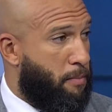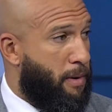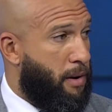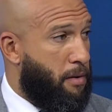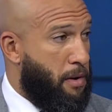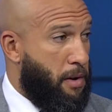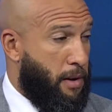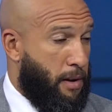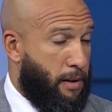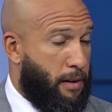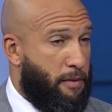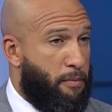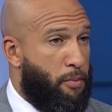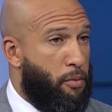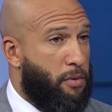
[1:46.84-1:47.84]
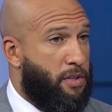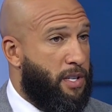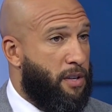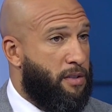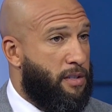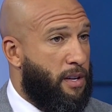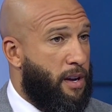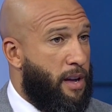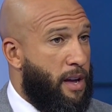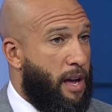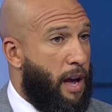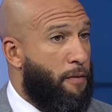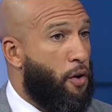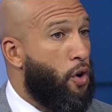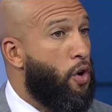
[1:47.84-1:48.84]
about Liverpool and Chelsea,
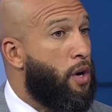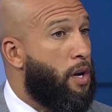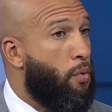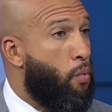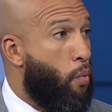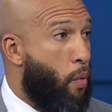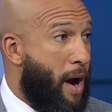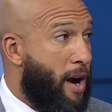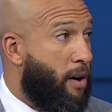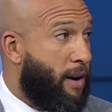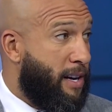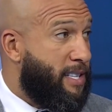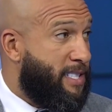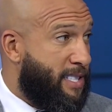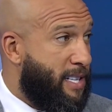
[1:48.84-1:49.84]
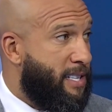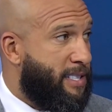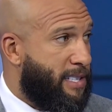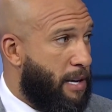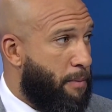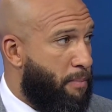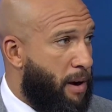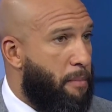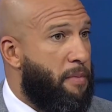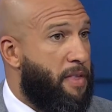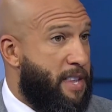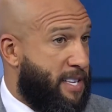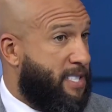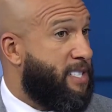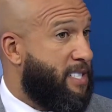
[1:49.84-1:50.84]
if you're looking where can City slip up,
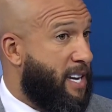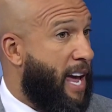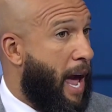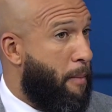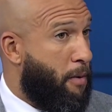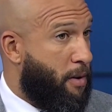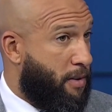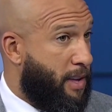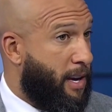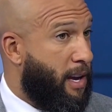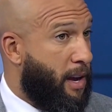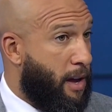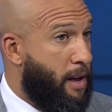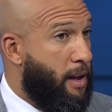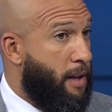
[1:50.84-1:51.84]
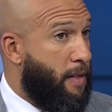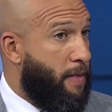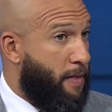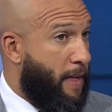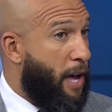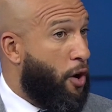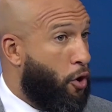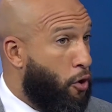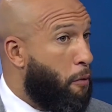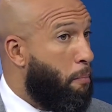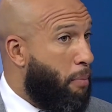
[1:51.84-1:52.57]
this is a game you're thinking they could